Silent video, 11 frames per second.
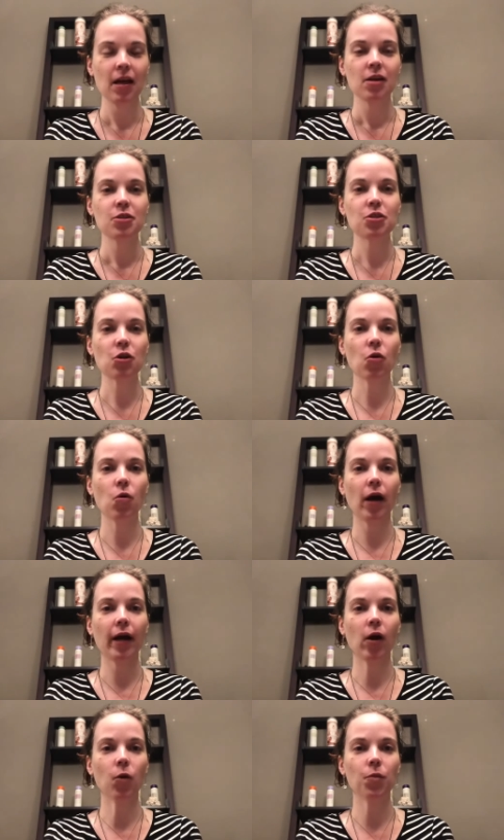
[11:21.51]
So I
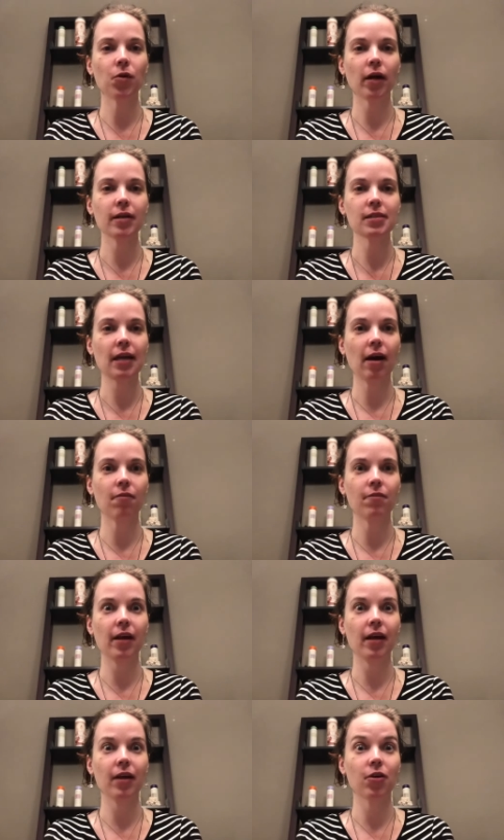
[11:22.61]
hope you guys have
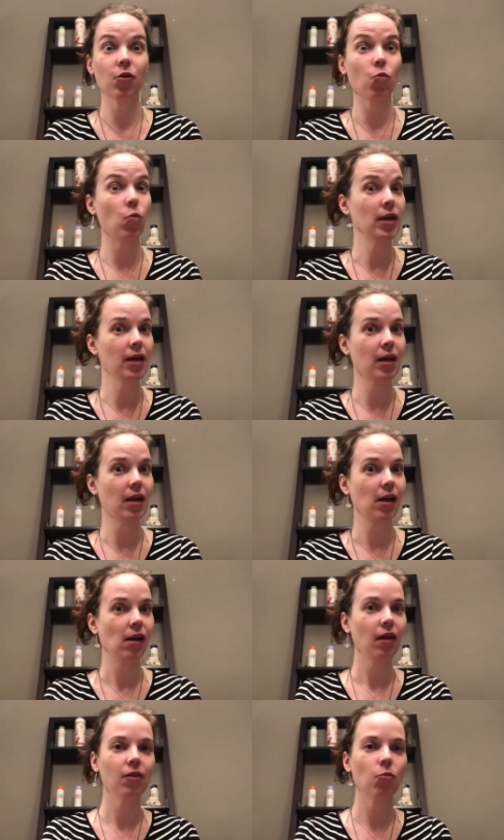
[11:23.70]
a good week,
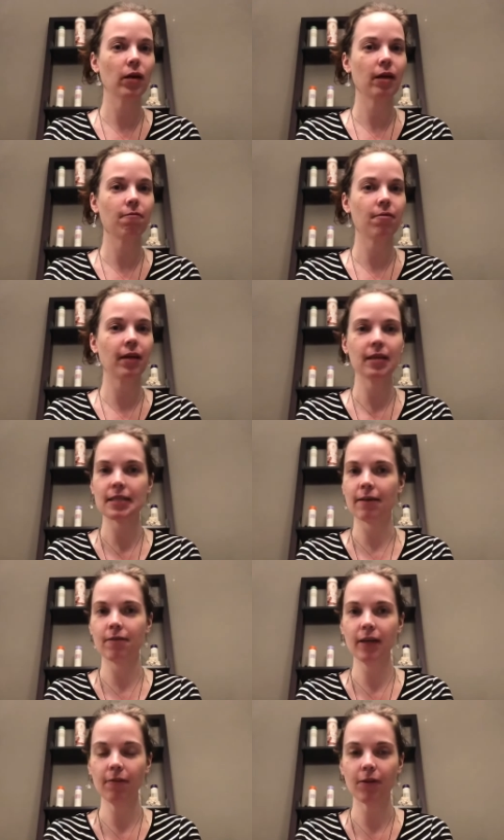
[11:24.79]
the week of
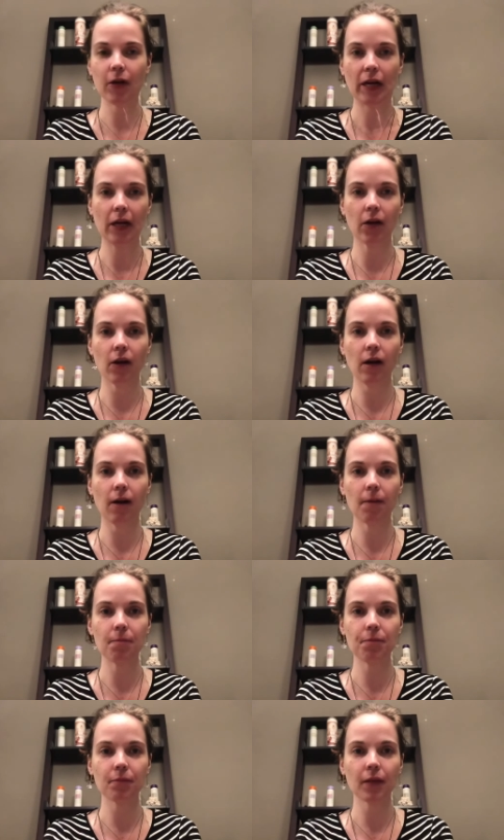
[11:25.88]
Thanksgiving, if you're here
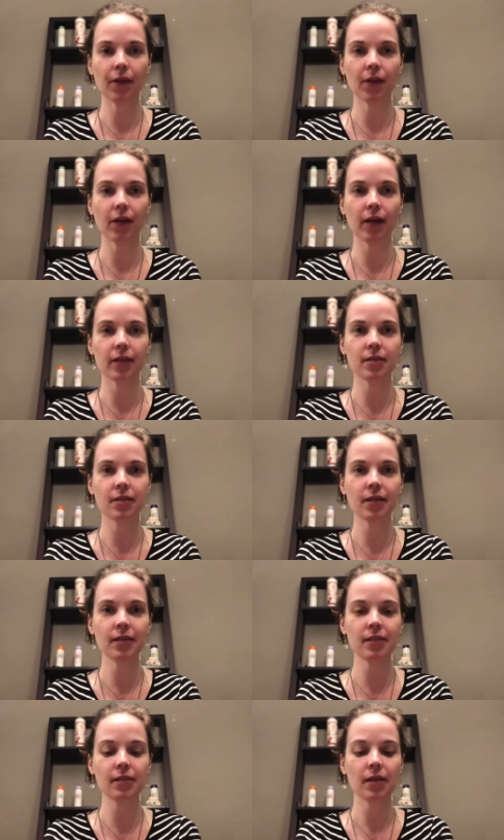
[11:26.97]
in the United
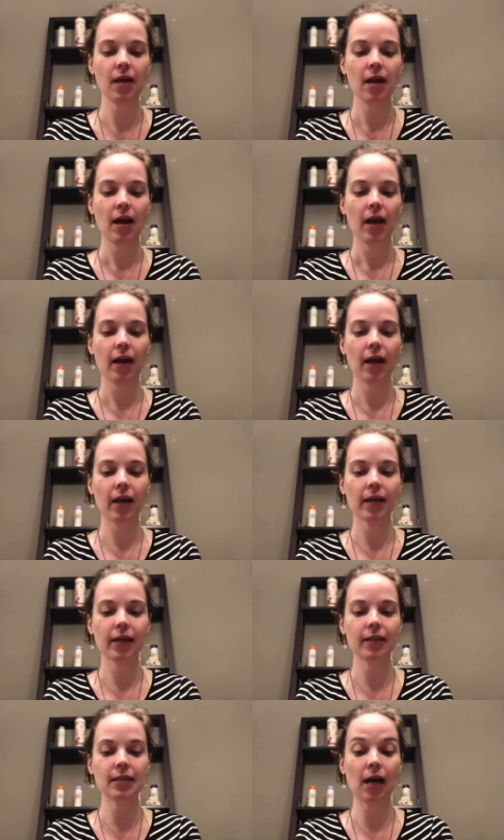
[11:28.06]
States,
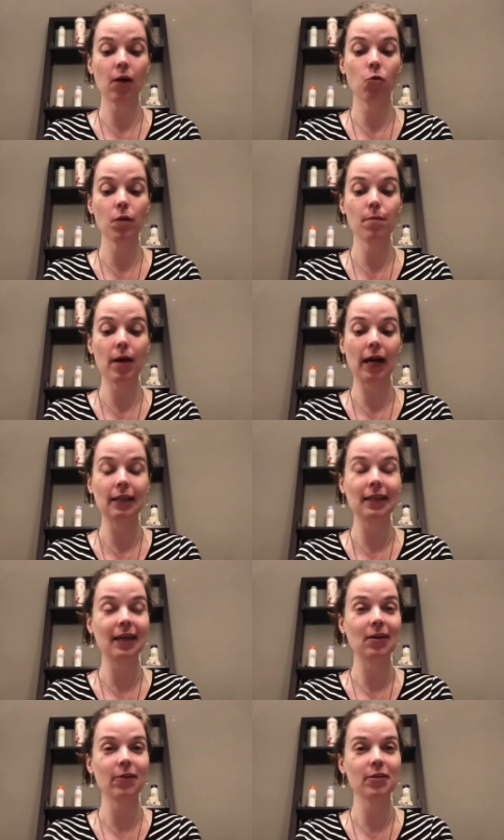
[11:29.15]
and I will be back
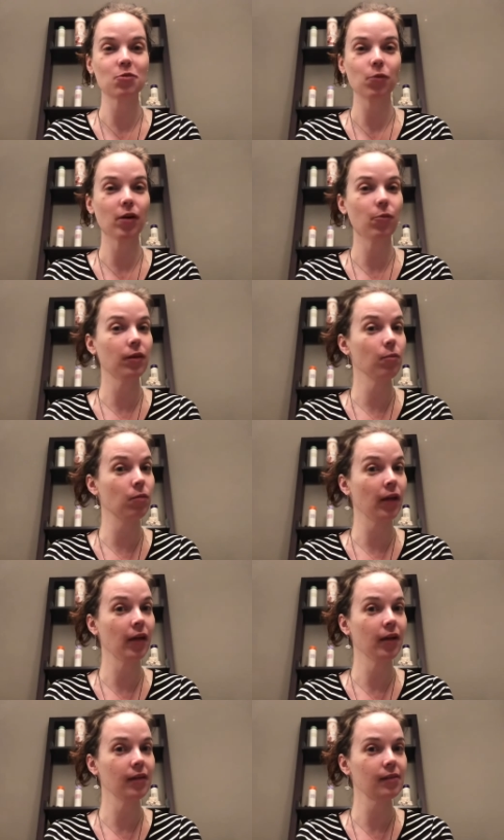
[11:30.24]
later this week with the
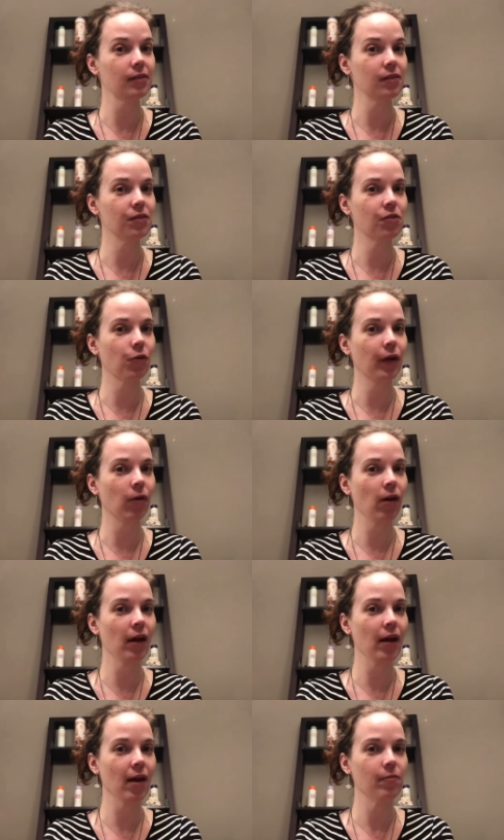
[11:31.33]
planets, so get
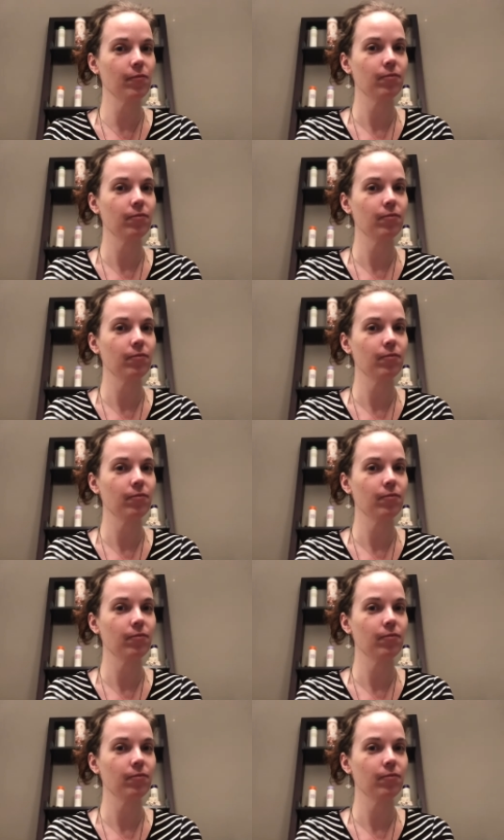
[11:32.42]
ready.